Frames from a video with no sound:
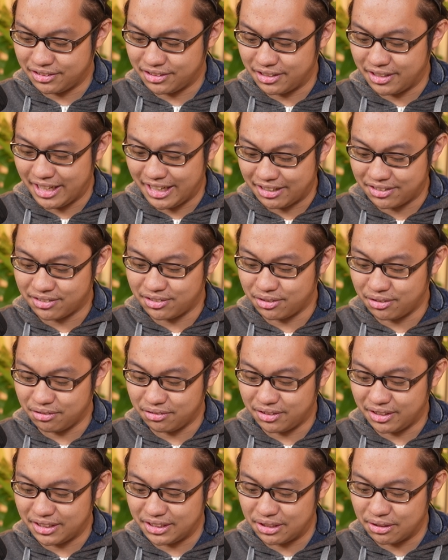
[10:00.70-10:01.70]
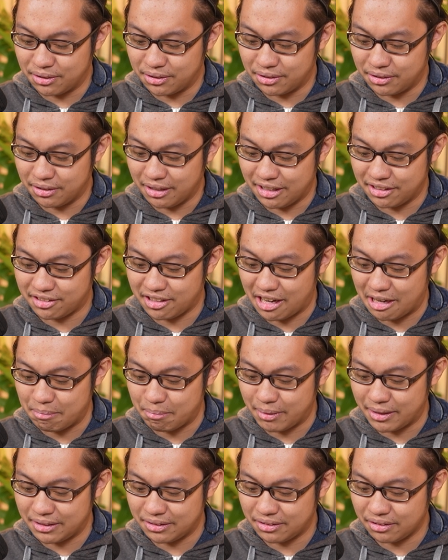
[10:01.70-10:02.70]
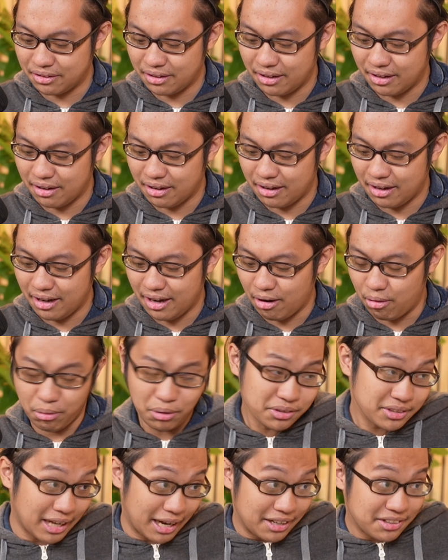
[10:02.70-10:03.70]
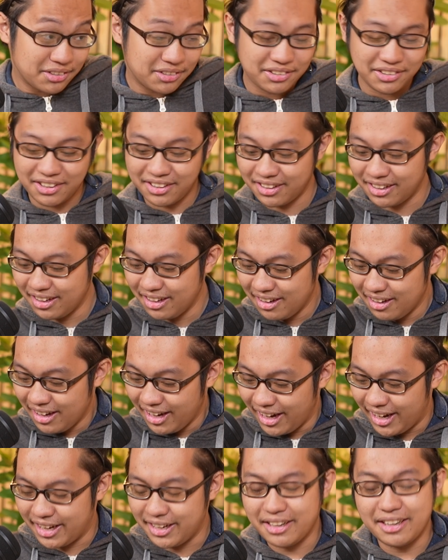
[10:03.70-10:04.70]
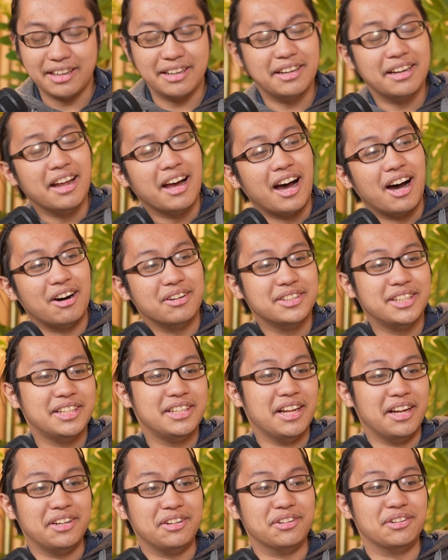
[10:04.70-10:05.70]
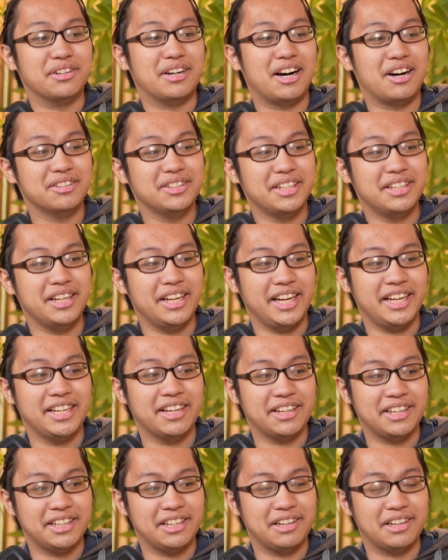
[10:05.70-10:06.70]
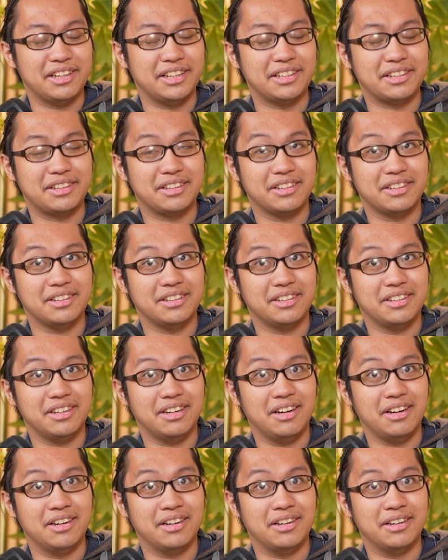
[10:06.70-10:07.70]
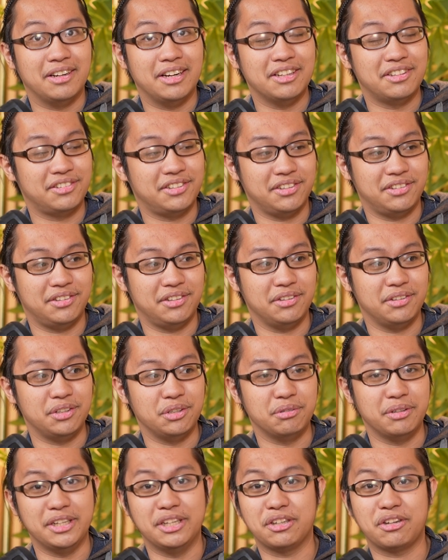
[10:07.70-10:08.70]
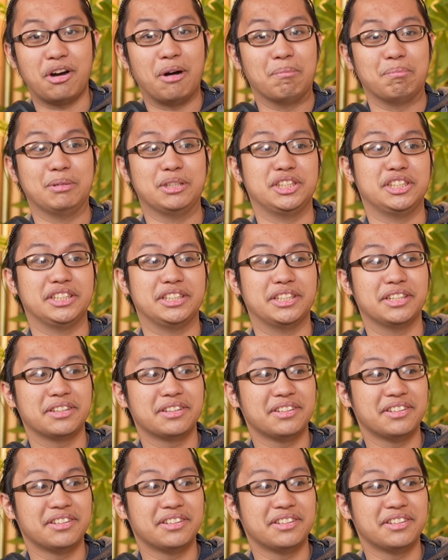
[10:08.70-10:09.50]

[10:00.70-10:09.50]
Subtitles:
in executing your assignment or task, and how did AI like assisted you in accomplishing it?